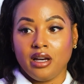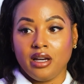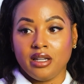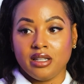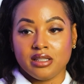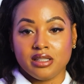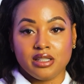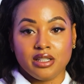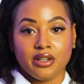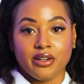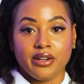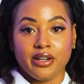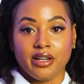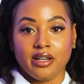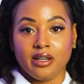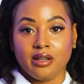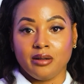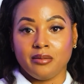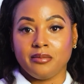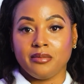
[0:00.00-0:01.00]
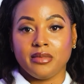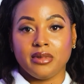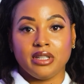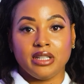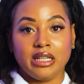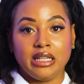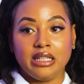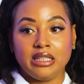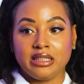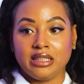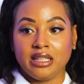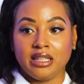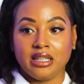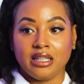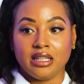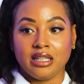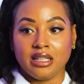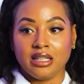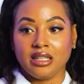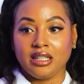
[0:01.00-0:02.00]
Instagram,
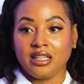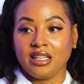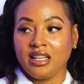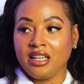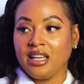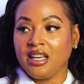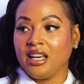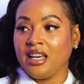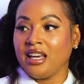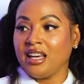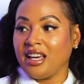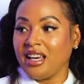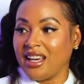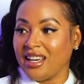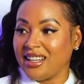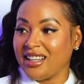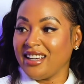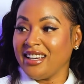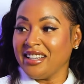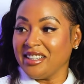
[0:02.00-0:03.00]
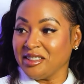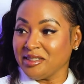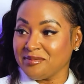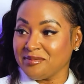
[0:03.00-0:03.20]
LinkedIn, and yeah.